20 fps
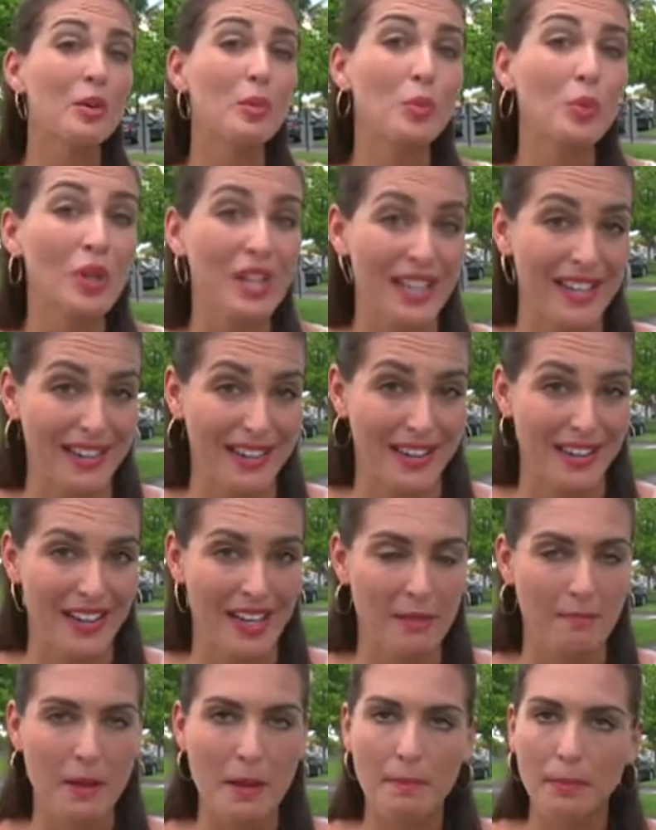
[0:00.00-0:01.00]
in a week,
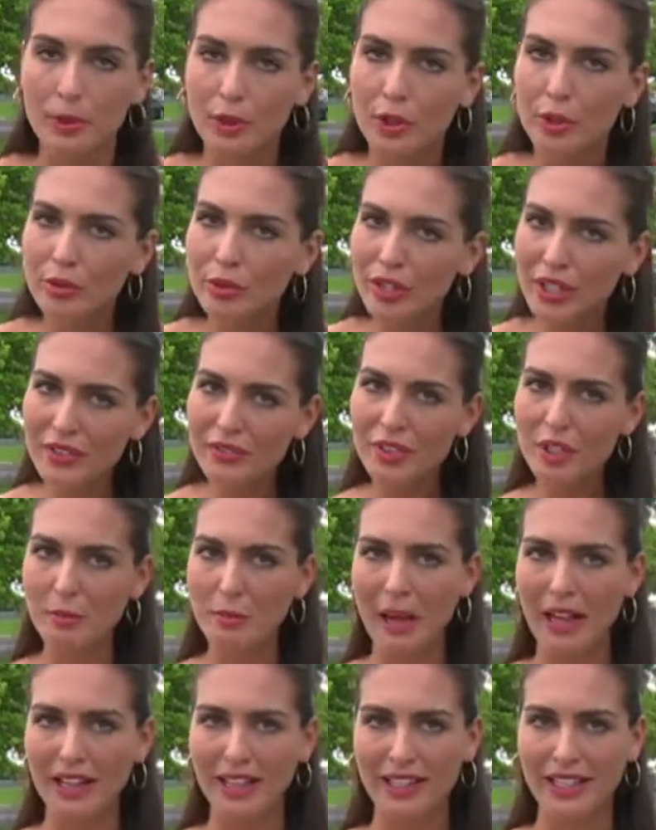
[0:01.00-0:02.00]
and people who live
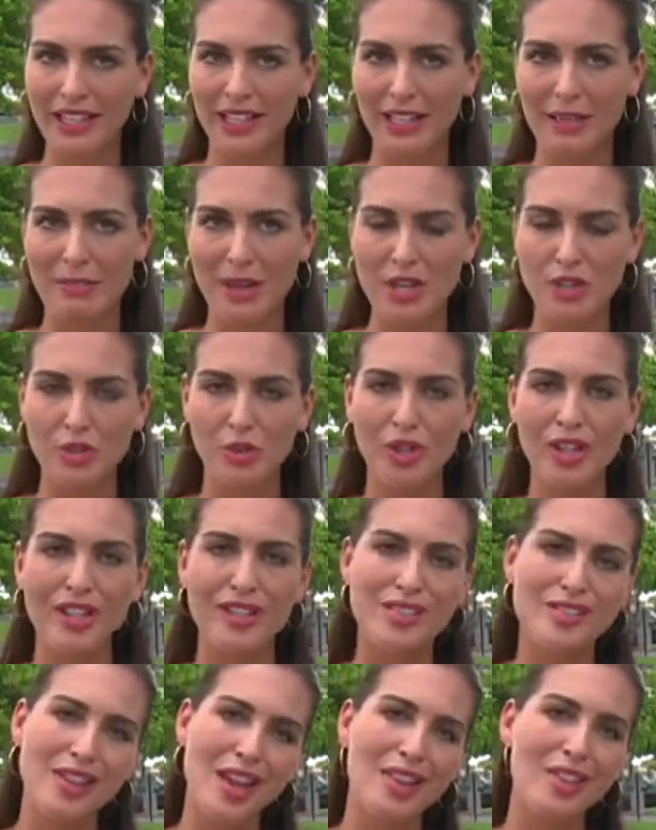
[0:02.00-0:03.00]
near Pelican
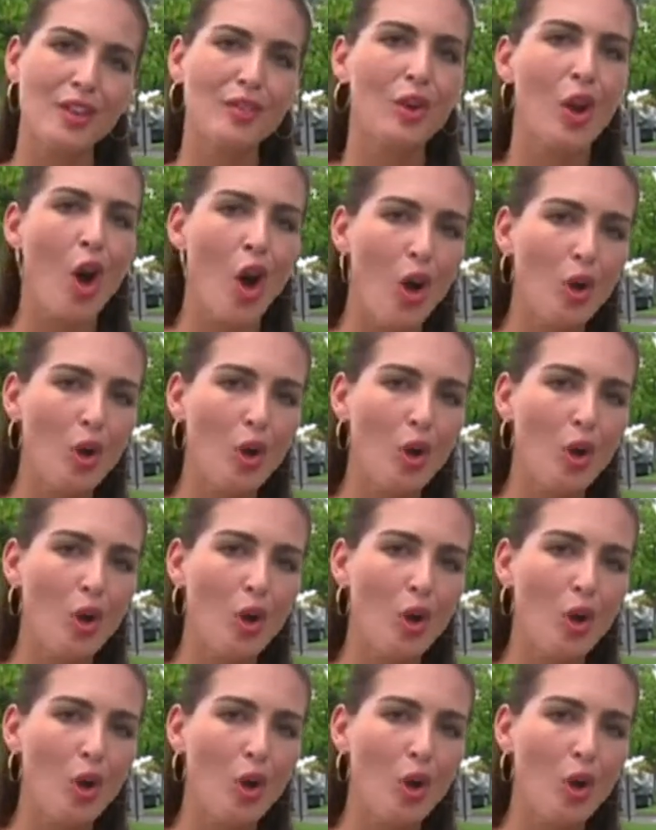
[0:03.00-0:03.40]
Elementary say they're